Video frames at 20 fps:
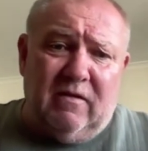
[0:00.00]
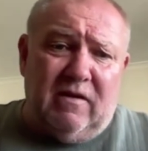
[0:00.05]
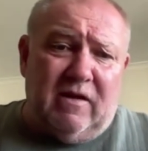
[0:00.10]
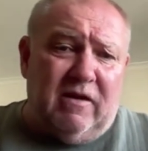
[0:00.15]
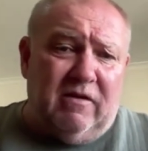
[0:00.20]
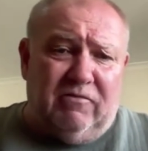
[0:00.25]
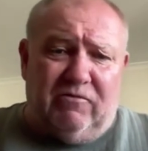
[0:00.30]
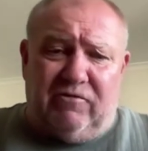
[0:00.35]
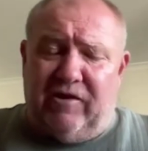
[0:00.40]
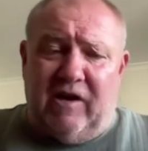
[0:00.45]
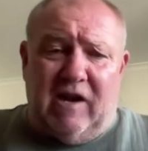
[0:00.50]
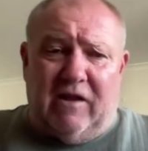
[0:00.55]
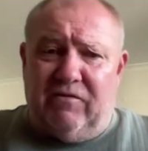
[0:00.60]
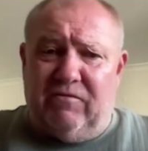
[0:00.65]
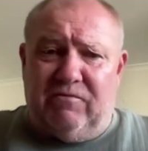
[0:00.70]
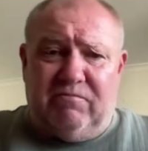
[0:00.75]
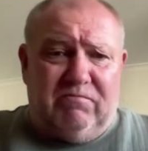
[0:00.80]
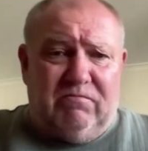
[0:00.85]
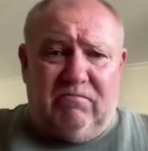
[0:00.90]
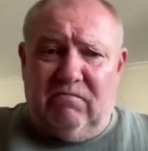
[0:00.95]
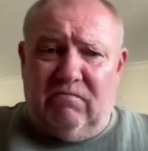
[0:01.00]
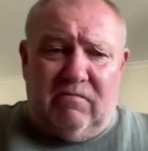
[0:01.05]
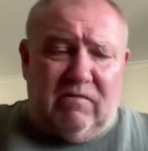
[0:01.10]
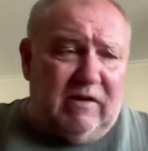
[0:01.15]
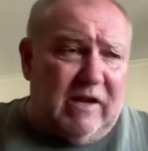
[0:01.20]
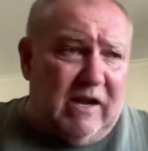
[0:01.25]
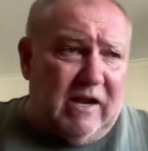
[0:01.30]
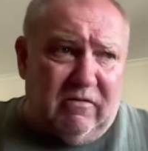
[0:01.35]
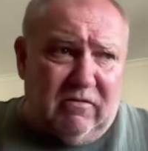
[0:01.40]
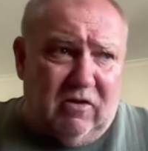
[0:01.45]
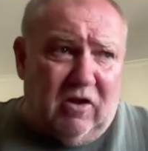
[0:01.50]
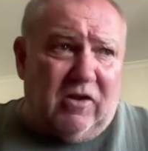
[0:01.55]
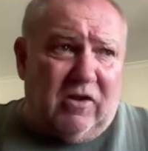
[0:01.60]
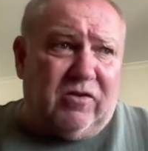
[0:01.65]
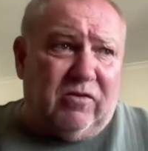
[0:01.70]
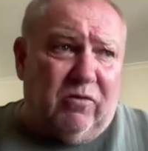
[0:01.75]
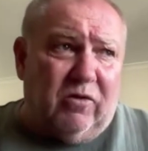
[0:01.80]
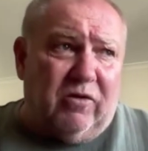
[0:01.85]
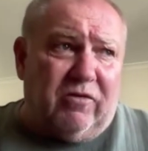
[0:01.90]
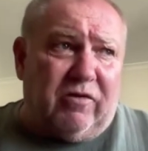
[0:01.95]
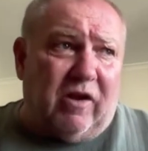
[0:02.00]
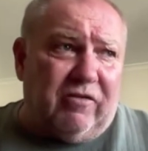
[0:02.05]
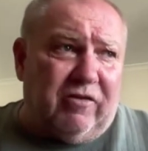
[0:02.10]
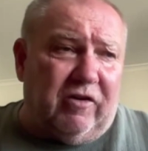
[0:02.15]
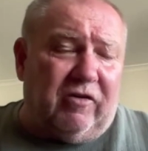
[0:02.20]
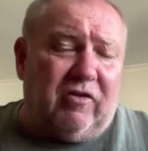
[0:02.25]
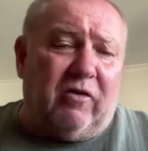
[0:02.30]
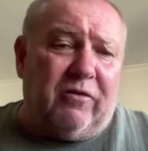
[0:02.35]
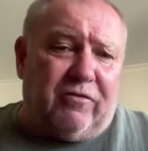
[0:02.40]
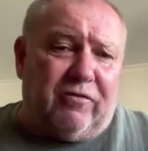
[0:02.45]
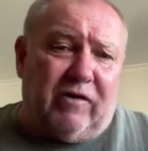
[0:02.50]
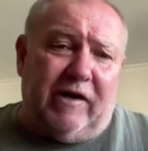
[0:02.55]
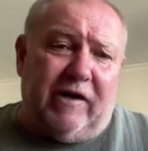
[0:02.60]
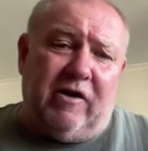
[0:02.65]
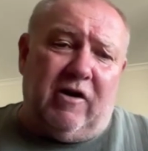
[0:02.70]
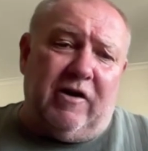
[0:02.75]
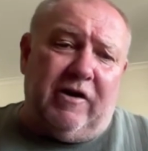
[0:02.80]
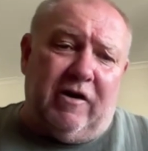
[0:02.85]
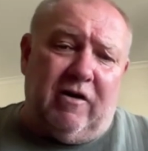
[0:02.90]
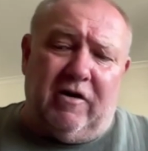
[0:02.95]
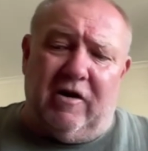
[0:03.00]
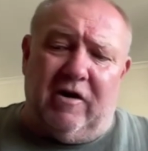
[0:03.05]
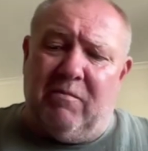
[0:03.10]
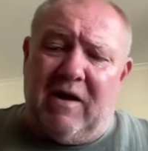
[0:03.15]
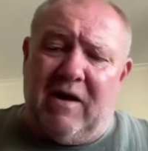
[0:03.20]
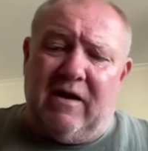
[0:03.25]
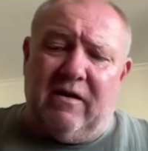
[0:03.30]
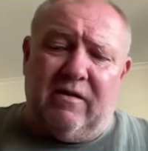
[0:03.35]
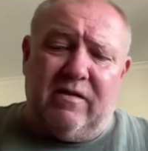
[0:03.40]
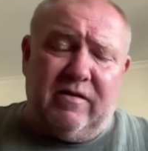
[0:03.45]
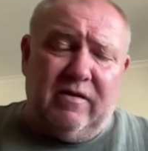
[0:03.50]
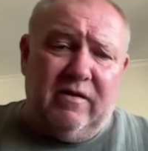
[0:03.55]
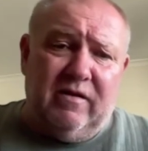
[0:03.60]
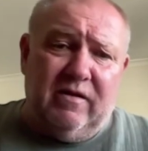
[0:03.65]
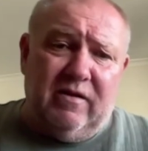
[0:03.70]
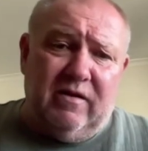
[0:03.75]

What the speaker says: and she does, lots of orders. So she's on $3.99 a month.